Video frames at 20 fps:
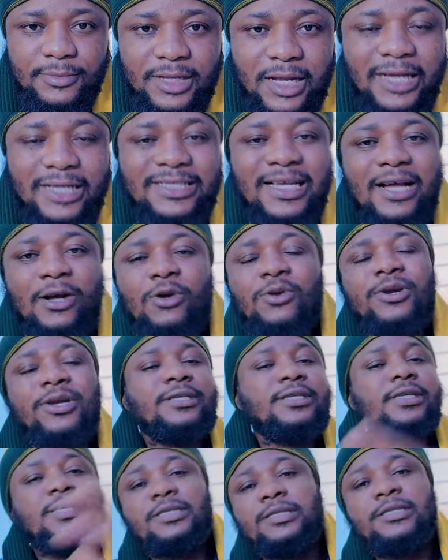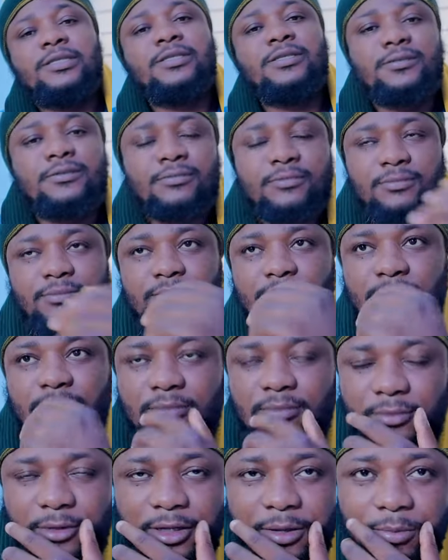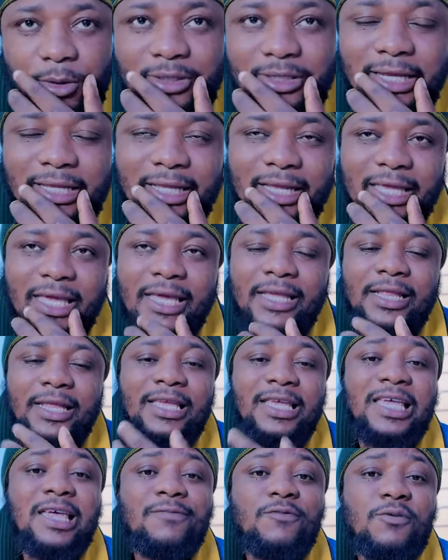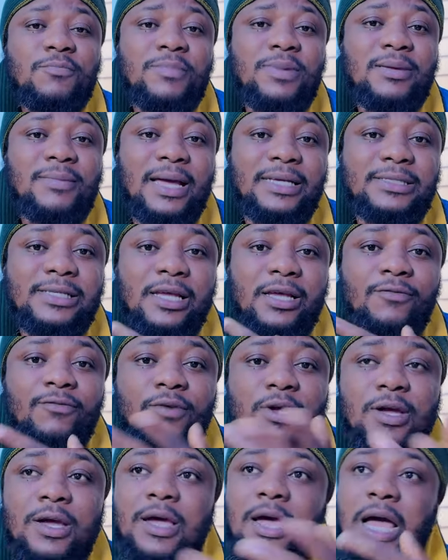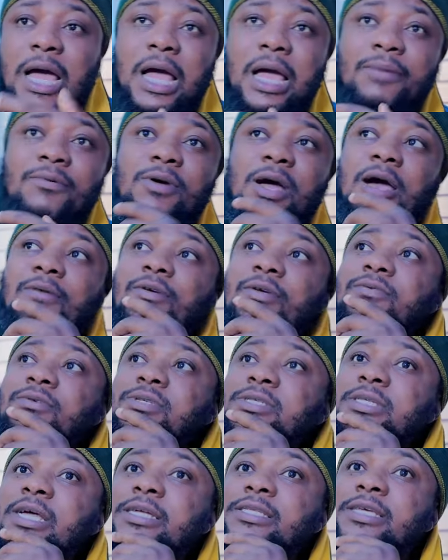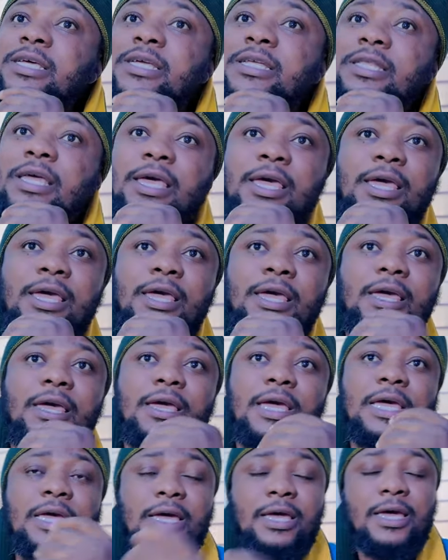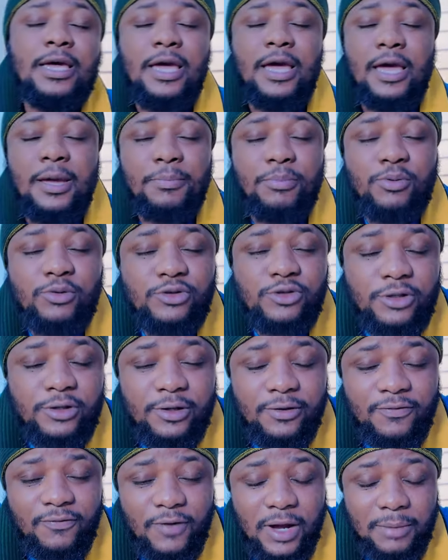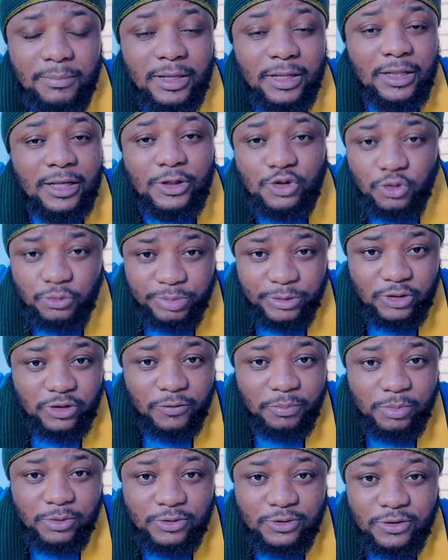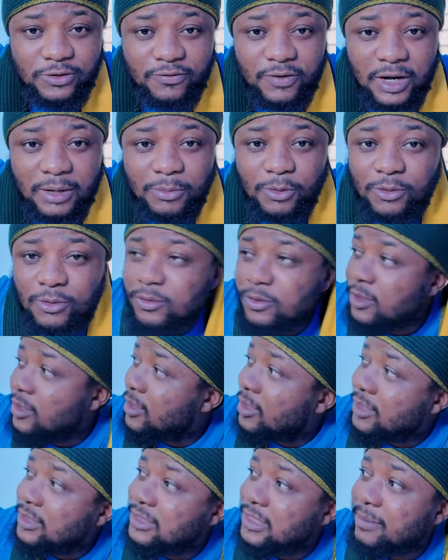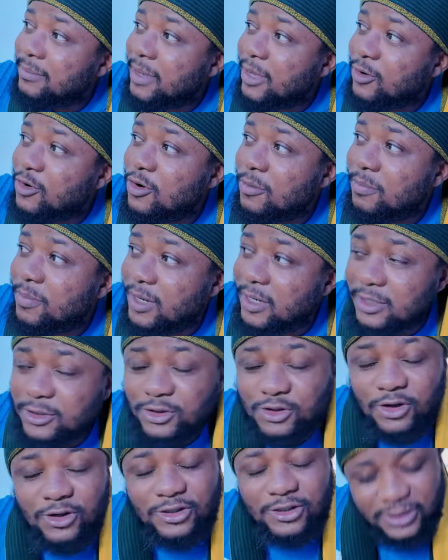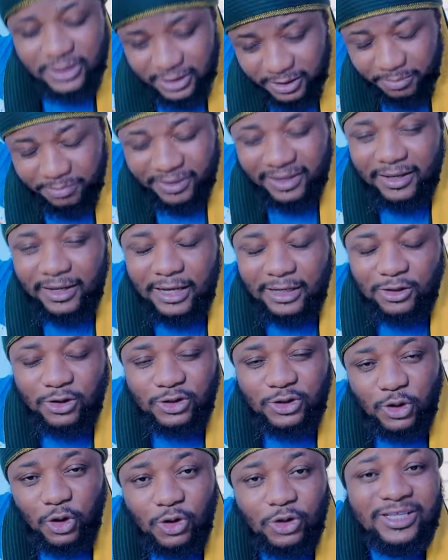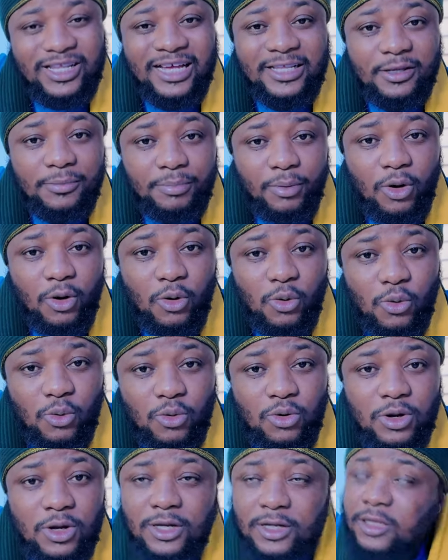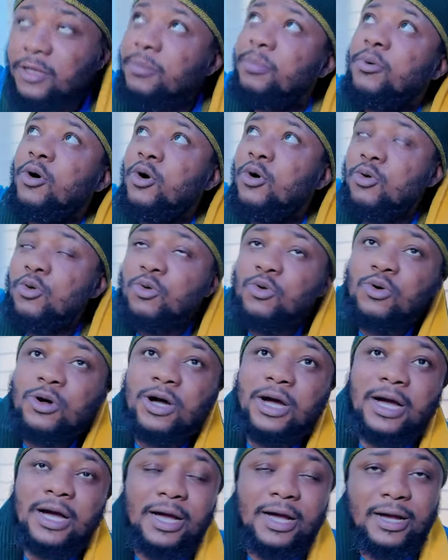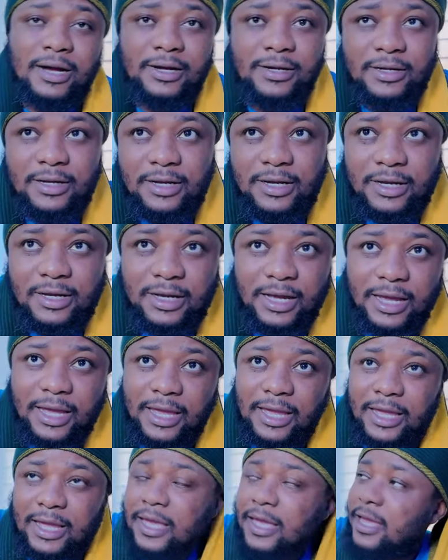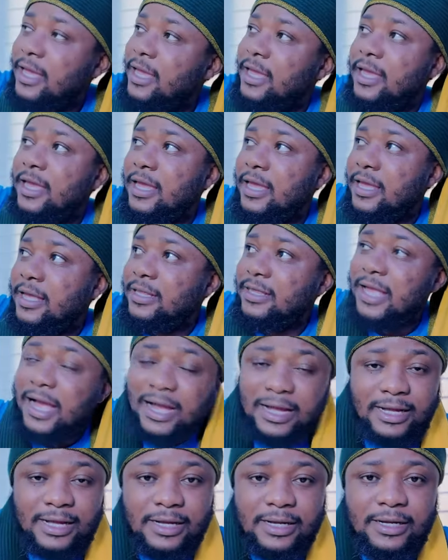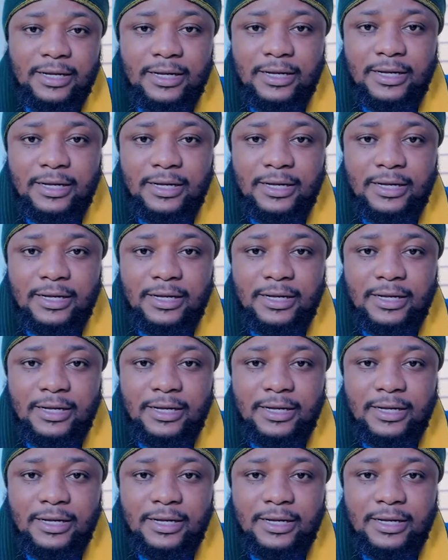That is how crazy it is. But then again, even me myself, I've, I've even started a, uh, a, poultry farm, a little bit of poultry farm oh, inside my compound, just be uh, just under the borehole, the borehole uh, uh, tank,